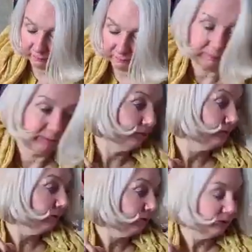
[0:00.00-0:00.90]
It seems to
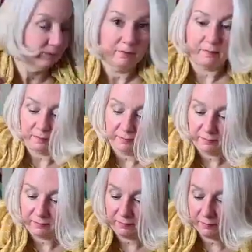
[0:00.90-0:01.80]
go through the
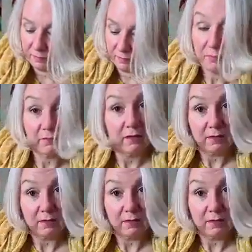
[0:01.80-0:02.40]
fabric really well.